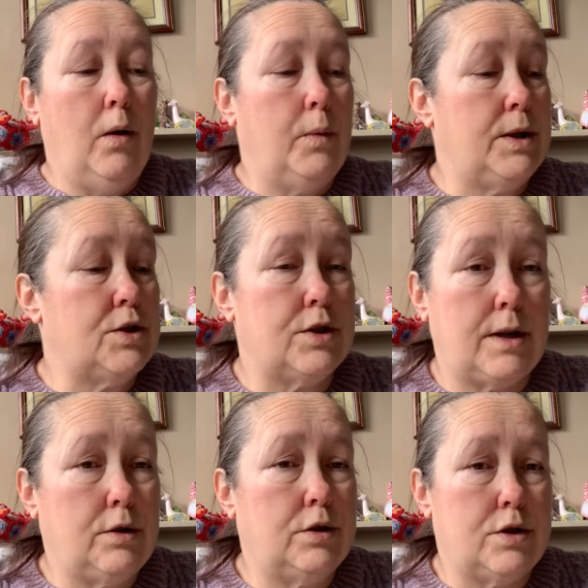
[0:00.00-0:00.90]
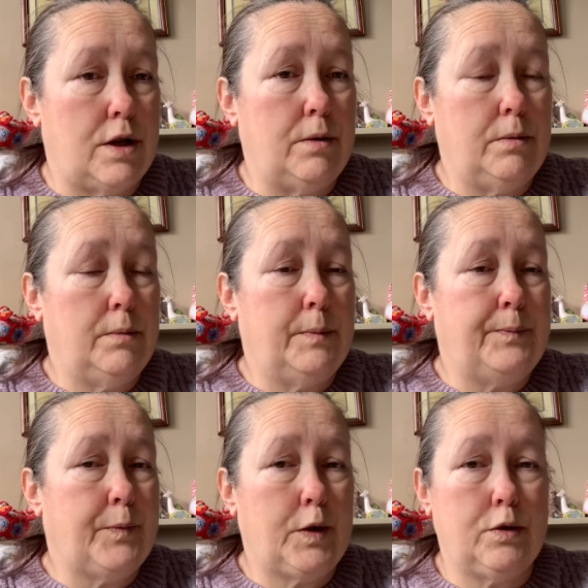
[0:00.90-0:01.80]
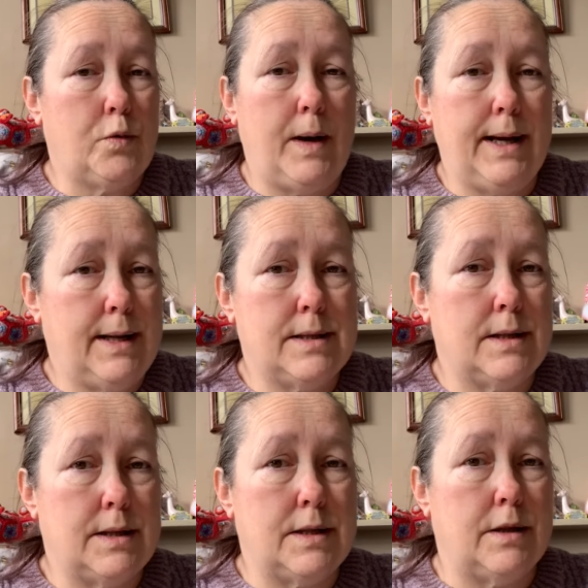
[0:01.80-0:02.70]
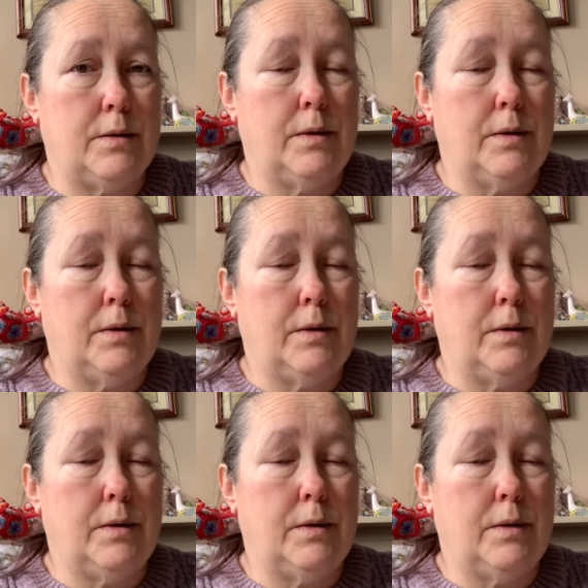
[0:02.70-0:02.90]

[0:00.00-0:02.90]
which I could do, could quite easily do.